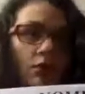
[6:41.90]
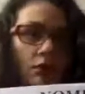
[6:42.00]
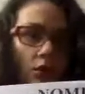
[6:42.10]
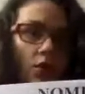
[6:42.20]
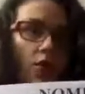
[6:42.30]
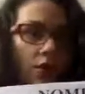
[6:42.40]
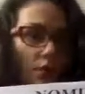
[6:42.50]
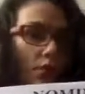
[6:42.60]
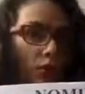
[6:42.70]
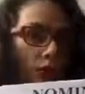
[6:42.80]
So
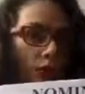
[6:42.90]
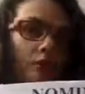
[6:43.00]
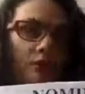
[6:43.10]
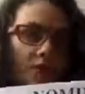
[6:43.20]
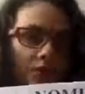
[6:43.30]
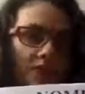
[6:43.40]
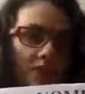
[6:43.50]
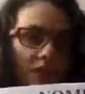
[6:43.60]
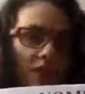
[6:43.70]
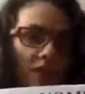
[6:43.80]
cook, to cook. That's
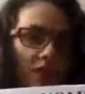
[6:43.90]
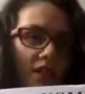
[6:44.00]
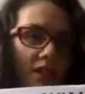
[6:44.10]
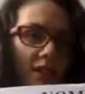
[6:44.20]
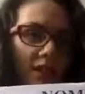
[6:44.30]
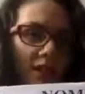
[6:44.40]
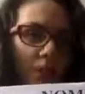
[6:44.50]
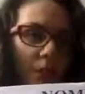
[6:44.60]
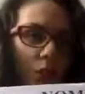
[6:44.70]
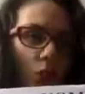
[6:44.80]
the action in the
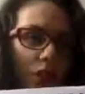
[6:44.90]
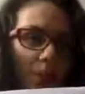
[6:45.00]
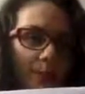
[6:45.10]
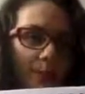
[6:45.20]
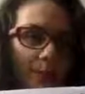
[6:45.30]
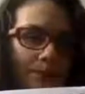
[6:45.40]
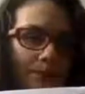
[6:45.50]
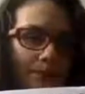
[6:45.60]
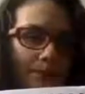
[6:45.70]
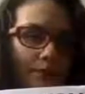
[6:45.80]
sentence. Kuha.
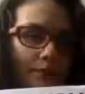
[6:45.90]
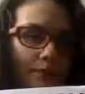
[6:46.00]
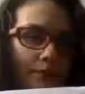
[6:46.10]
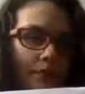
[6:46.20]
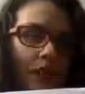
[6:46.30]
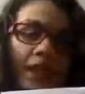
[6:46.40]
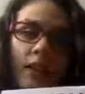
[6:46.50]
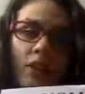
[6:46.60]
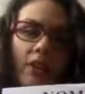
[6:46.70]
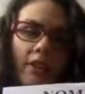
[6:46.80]

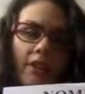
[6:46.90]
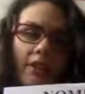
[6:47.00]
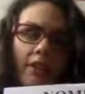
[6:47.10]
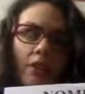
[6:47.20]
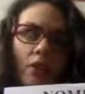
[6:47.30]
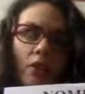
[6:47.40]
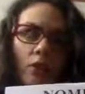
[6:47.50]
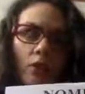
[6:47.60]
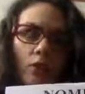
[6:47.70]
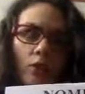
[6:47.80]
And you ask yourself
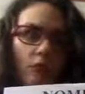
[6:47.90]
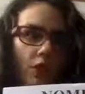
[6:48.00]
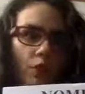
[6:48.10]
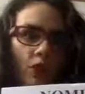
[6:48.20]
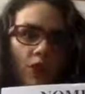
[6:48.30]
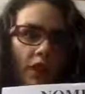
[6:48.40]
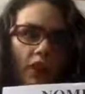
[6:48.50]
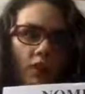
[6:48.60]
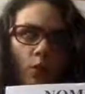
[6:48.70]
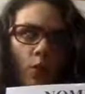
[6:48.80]
who is doing the
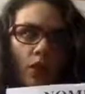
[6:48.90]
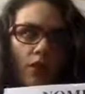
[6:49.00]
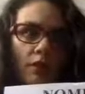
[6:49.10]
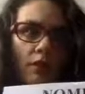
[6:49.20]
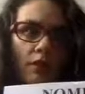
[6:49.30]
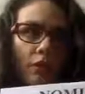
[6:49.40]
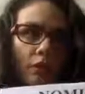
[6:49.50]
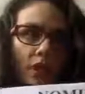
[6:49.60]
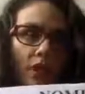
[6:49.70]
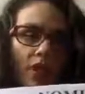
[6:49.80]
action or what is
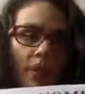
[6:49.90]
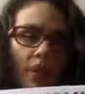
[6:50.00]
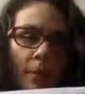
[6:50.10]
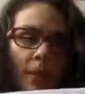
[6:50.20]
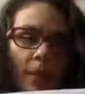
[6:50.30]
doing the action.